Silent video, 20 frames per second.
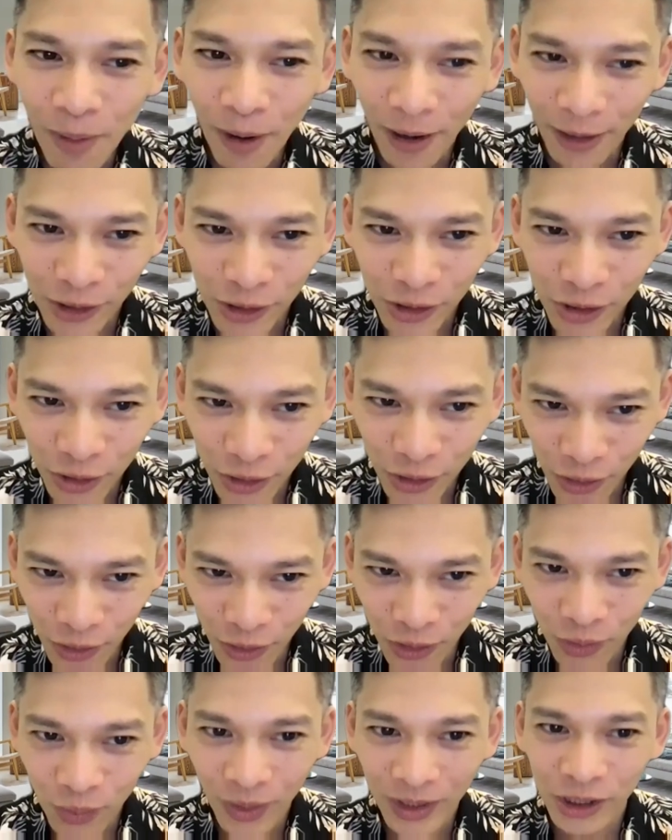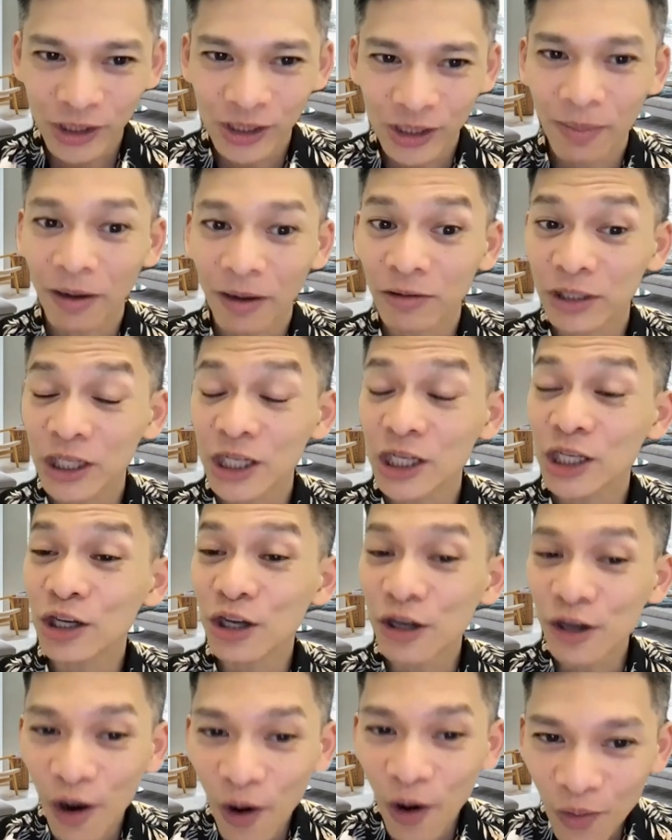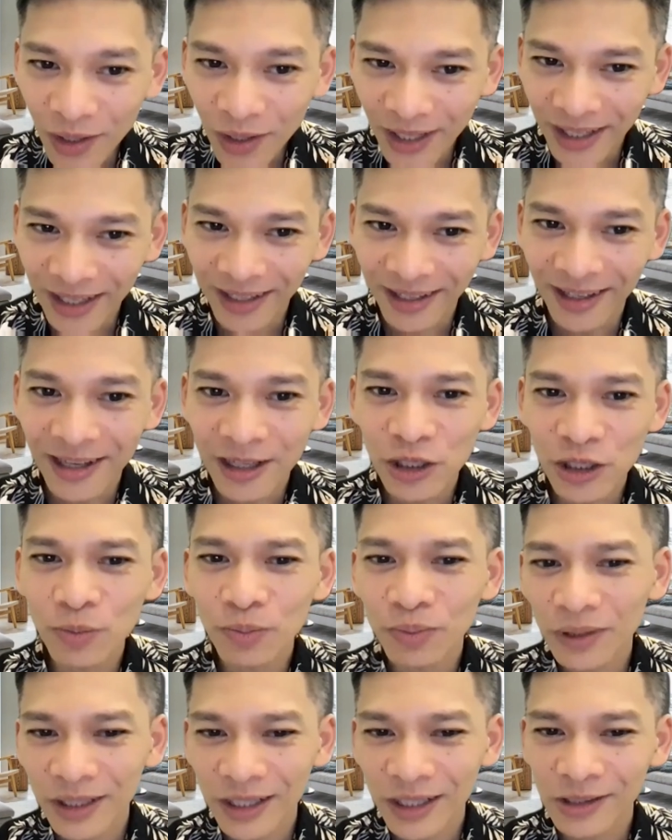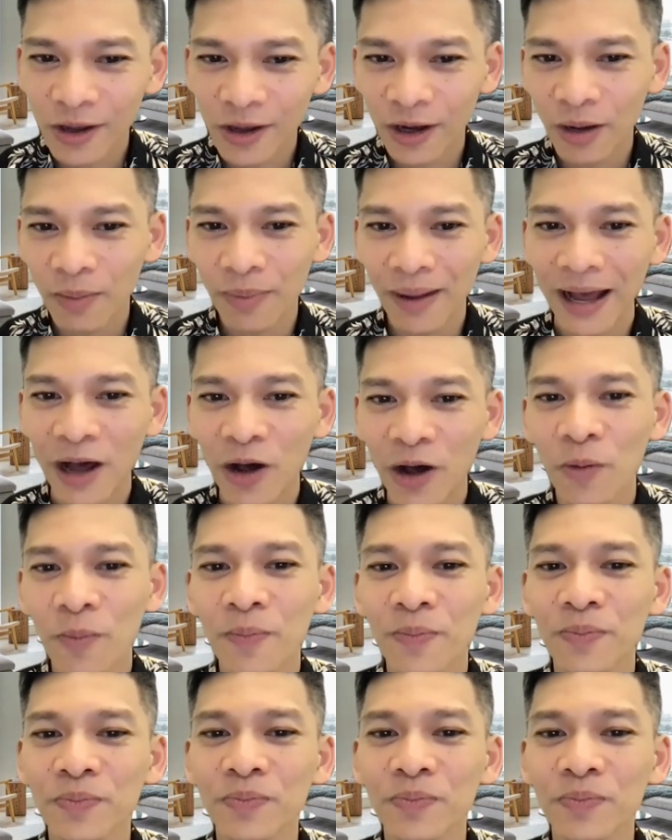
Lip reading: part two, which is about decoding. Can you please talk about